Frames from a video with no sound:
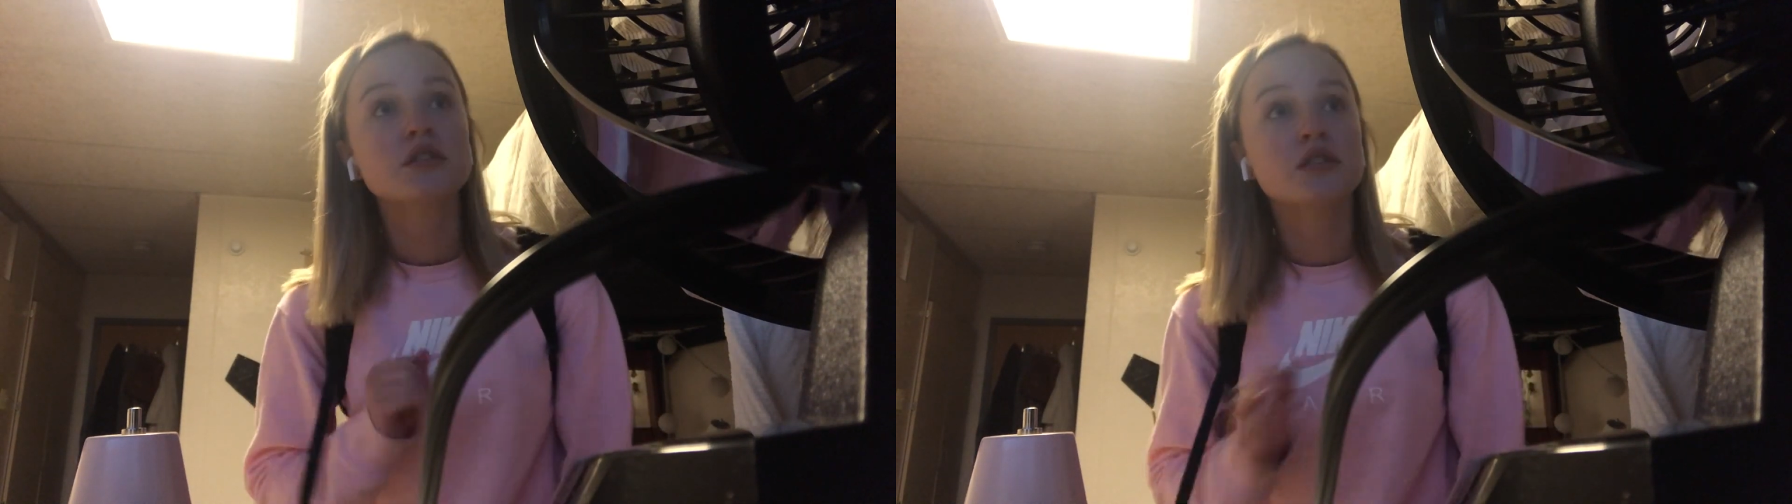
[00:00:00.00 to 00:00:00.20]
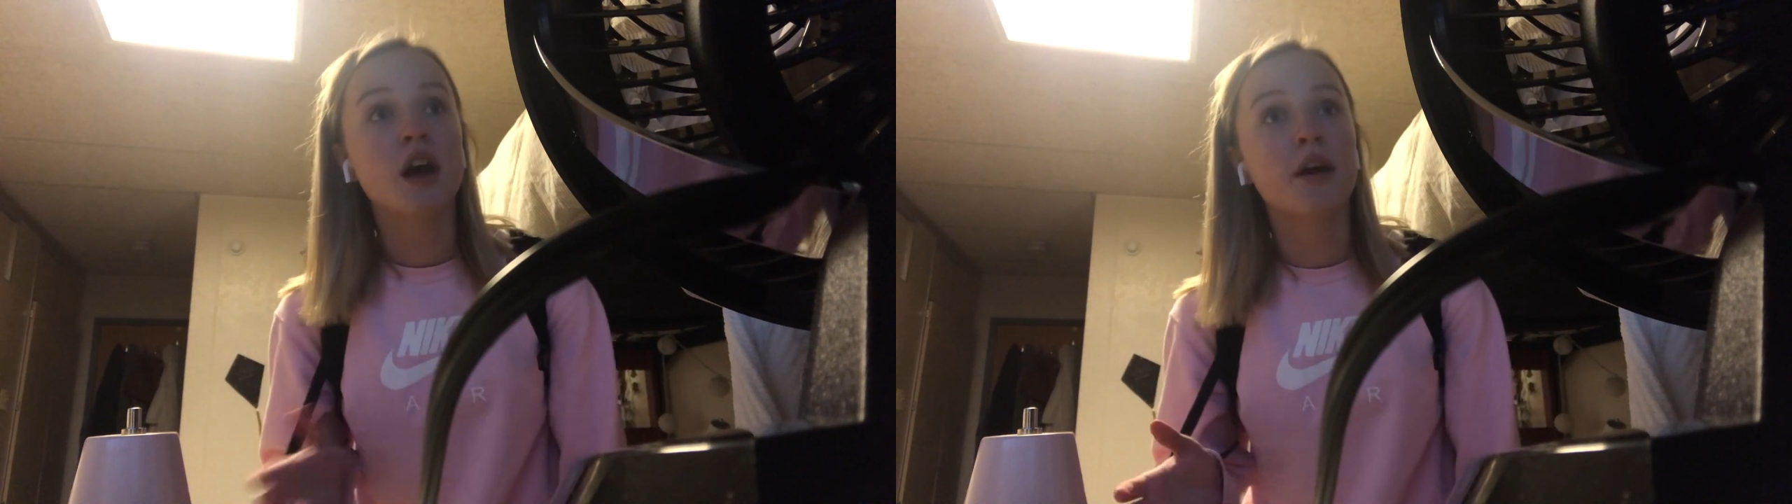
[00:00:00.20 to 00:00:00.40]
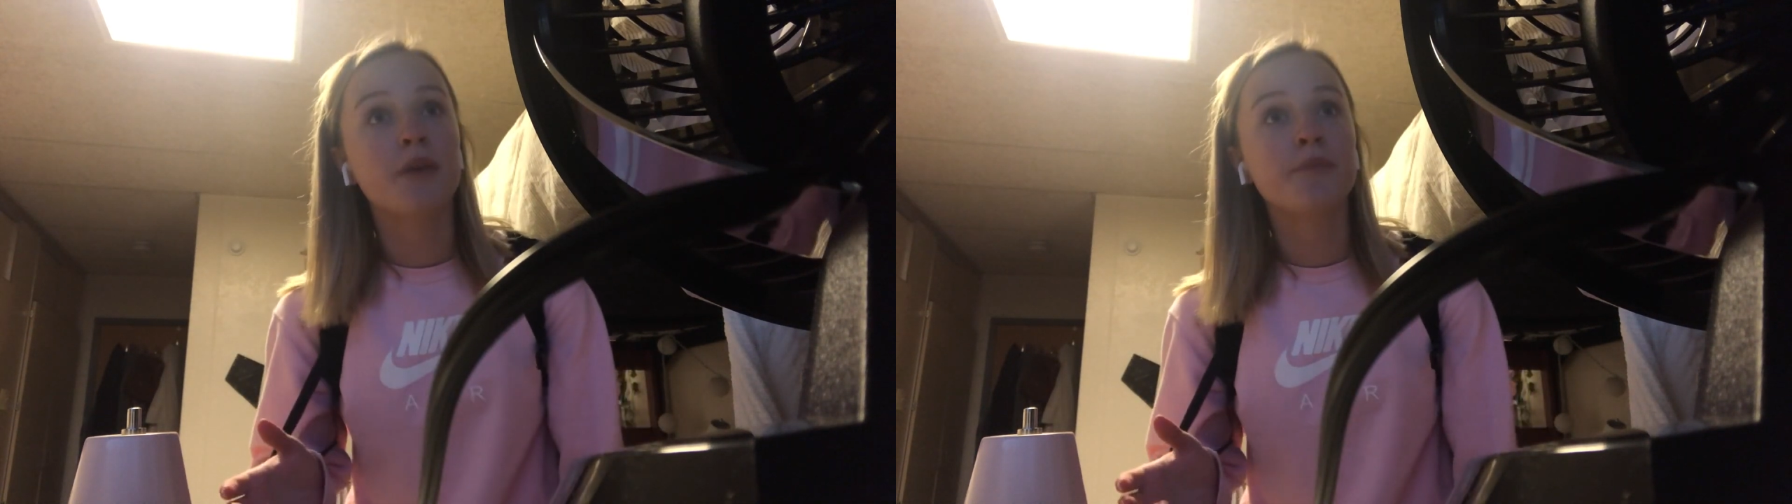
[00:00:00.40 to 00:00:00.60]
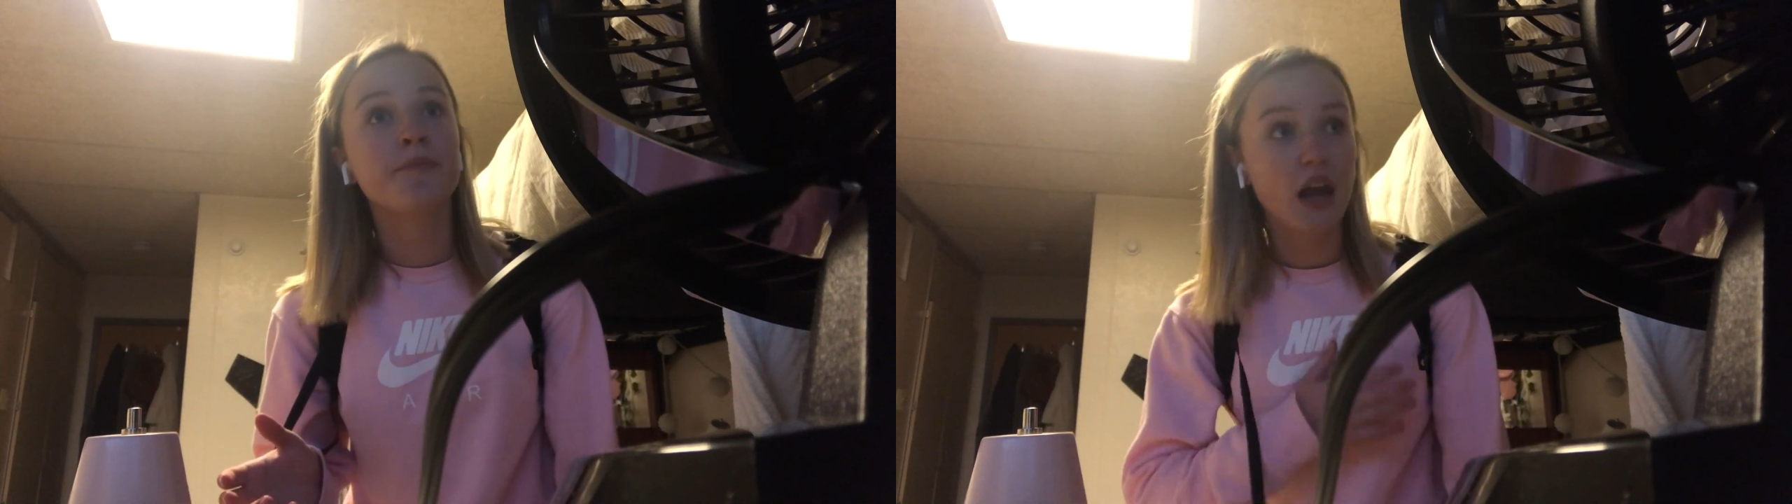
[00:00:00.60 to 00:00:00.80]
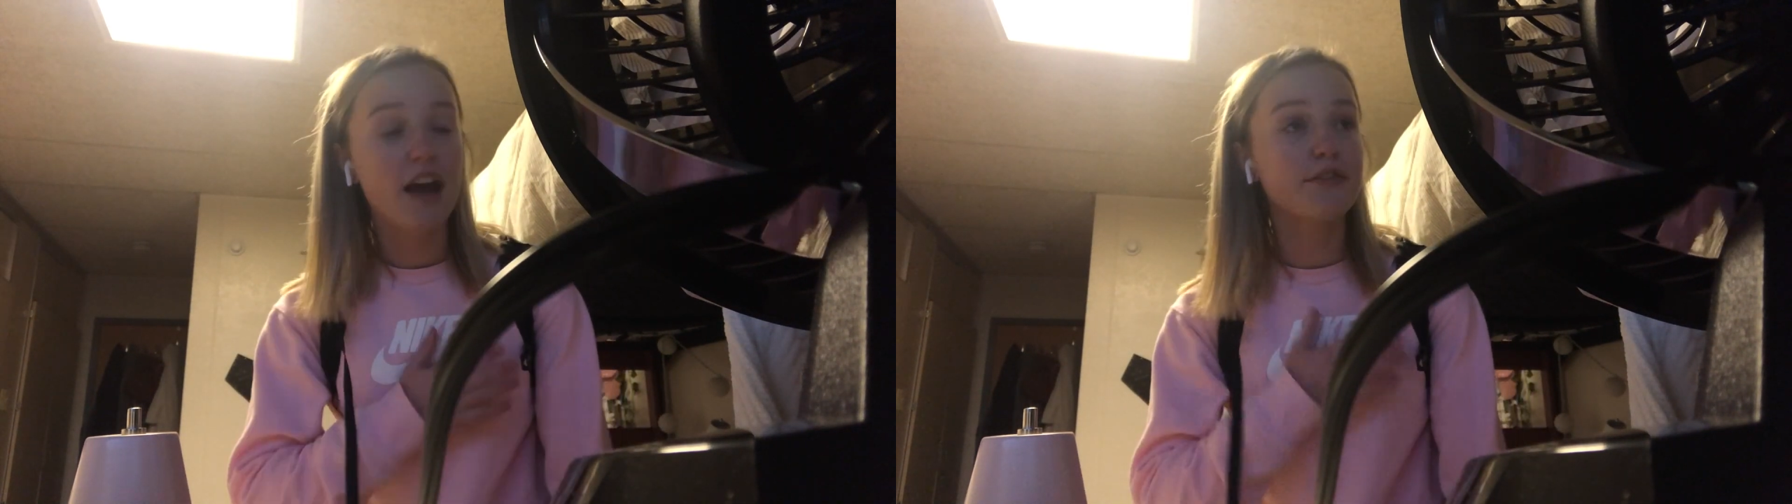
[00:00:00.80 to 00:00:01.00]
So
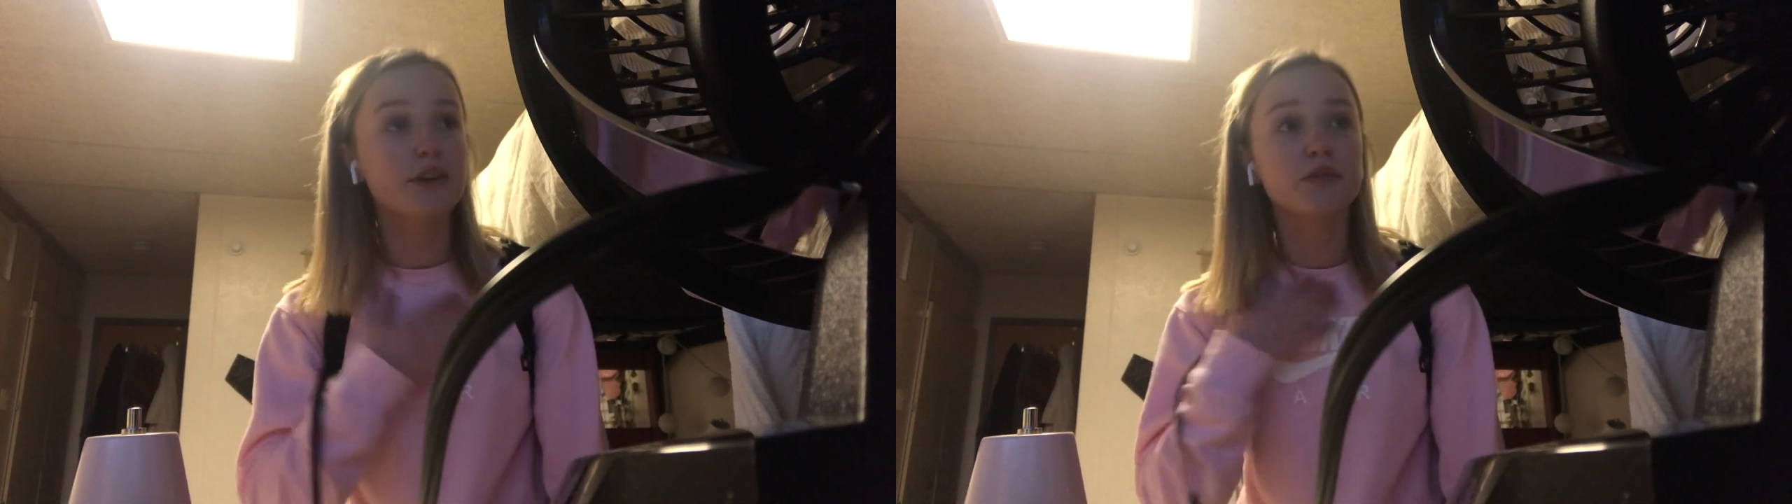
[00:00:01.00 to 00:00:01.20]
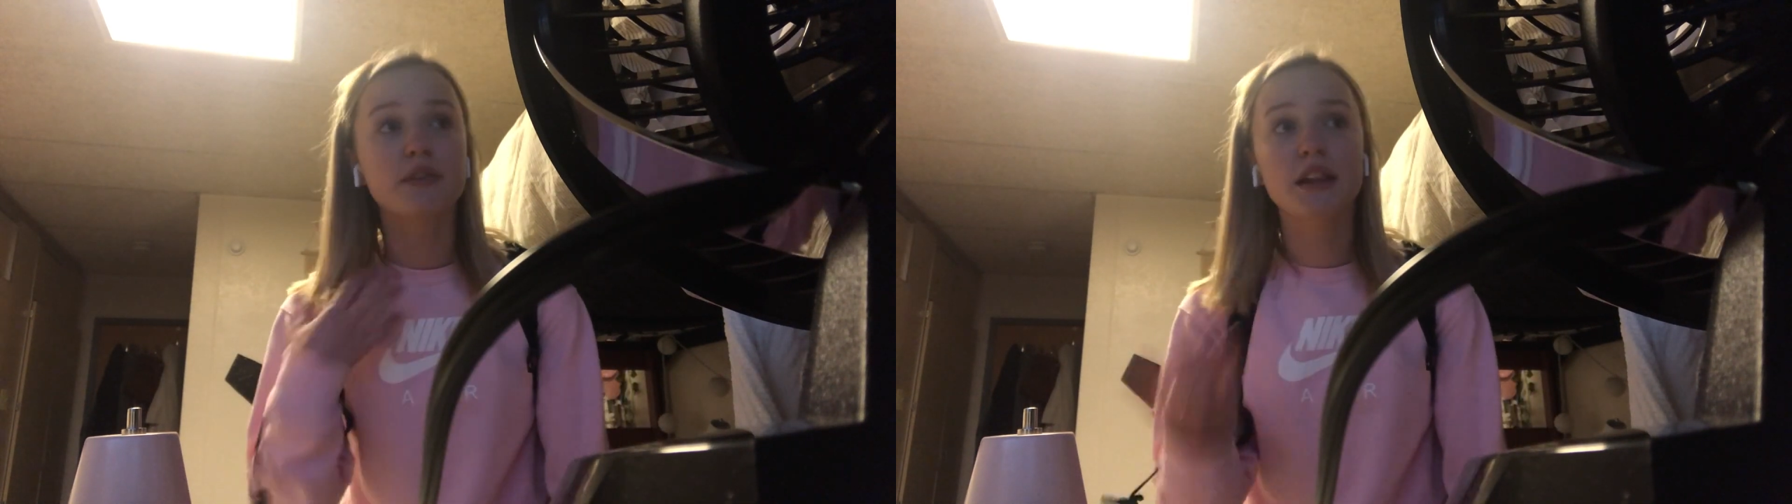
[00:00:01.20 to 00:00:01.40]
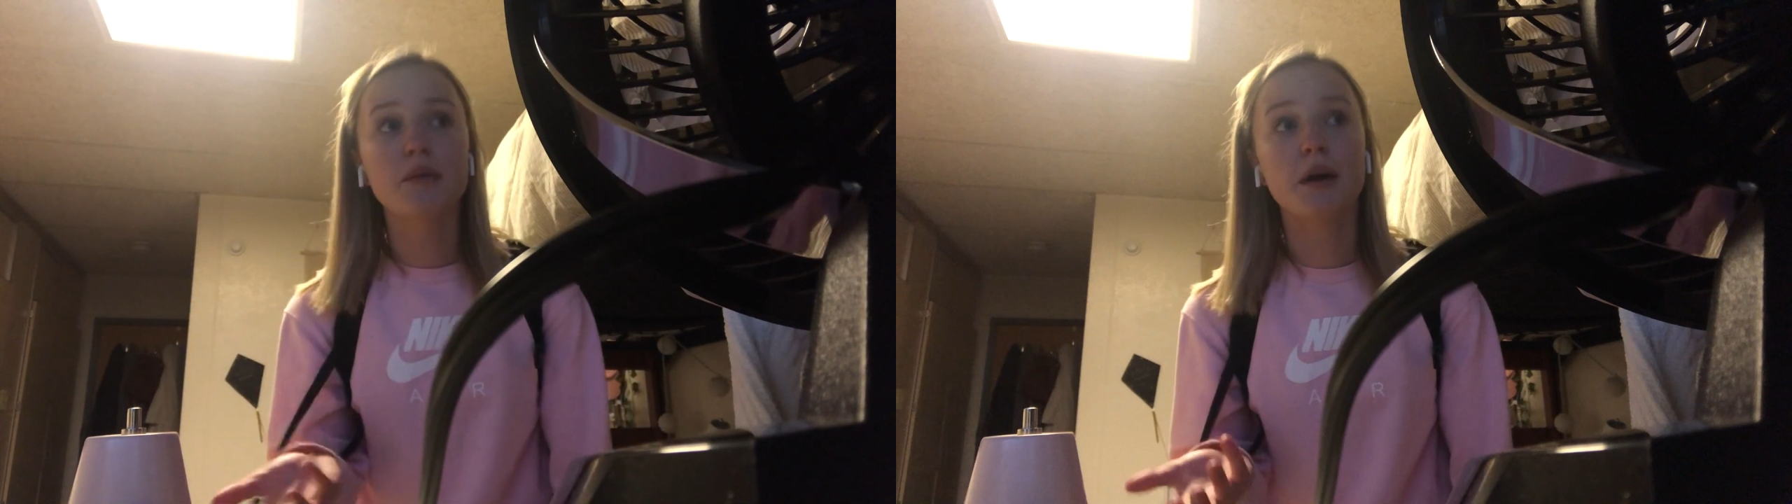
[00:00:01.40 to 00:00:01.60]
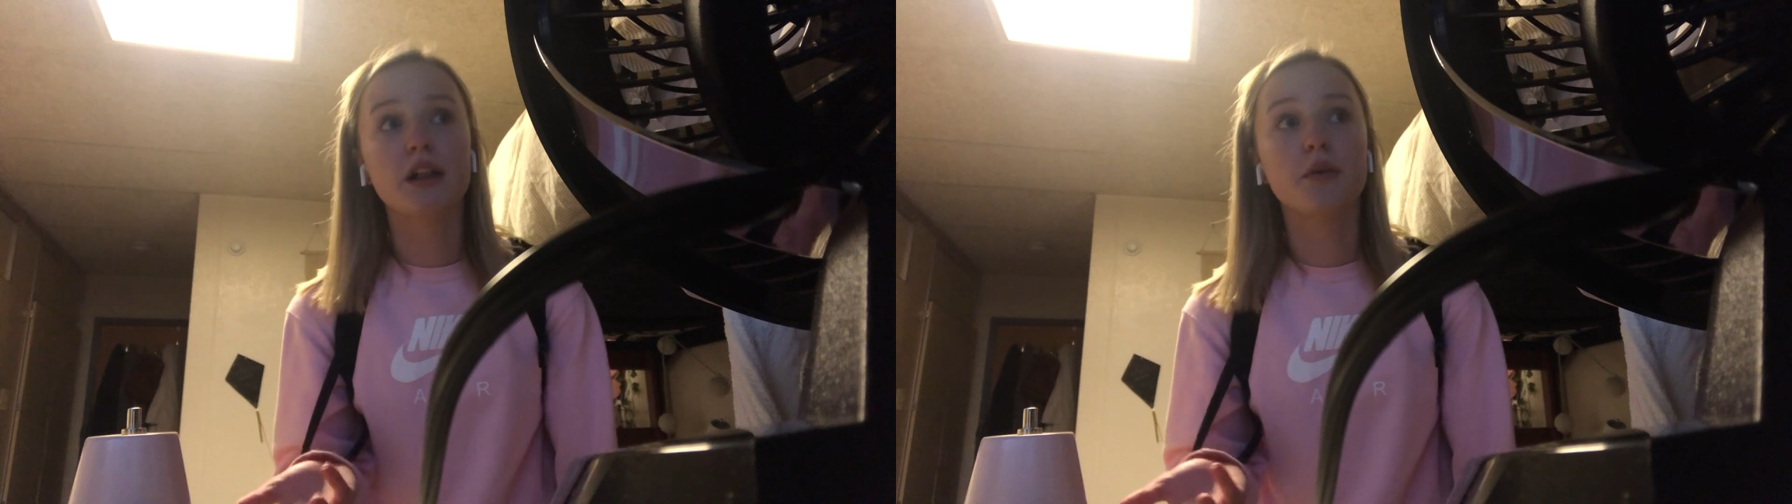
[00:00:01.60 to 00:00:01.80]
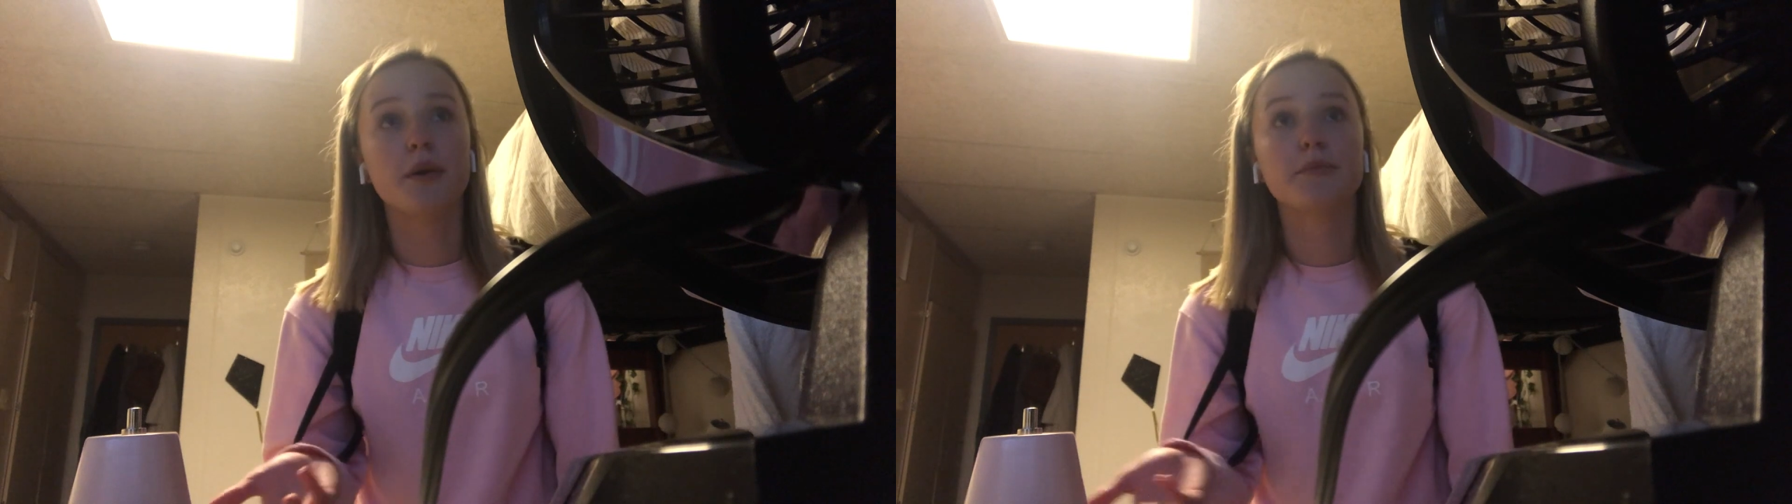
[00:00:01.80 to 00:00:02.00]
I feel really well
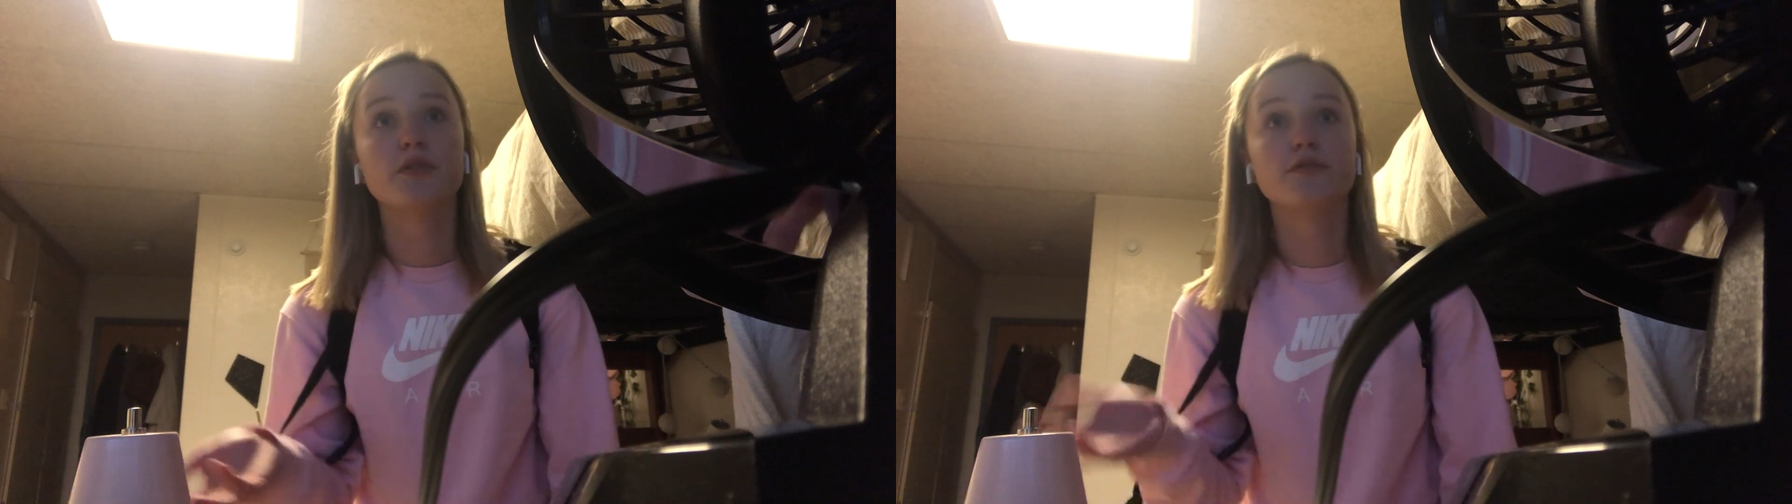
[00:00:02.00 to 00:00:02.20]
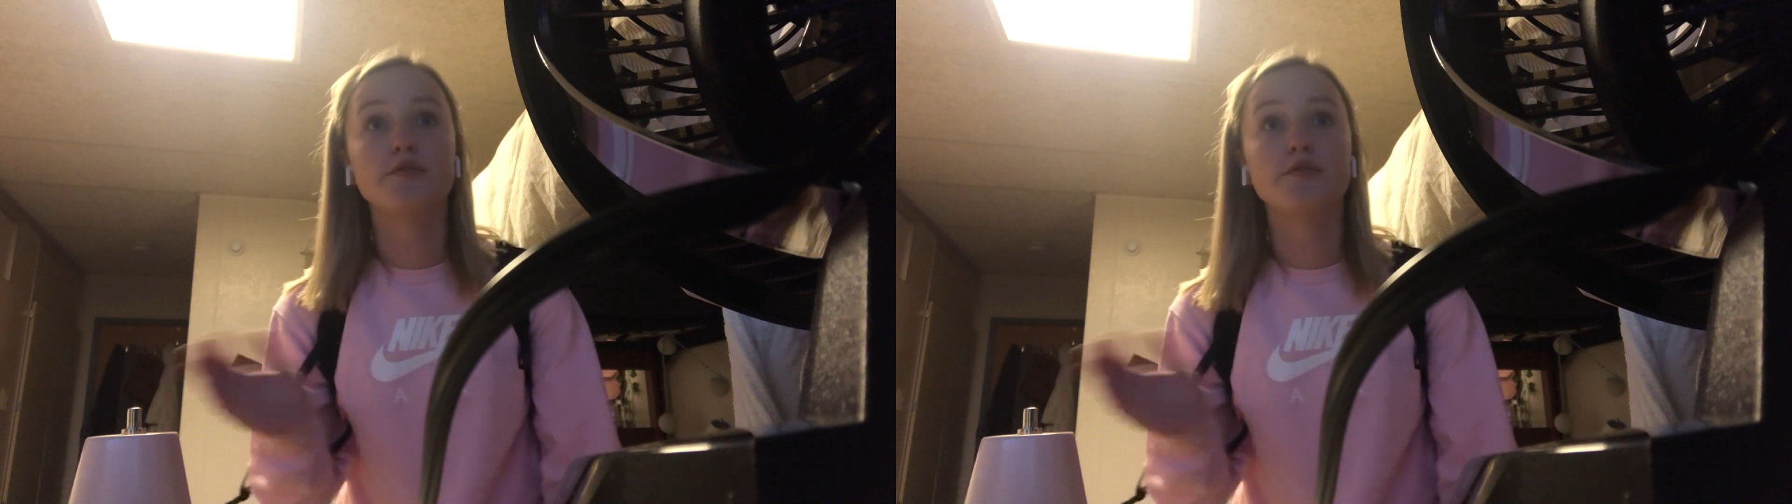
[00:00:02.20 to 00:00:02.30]
equipped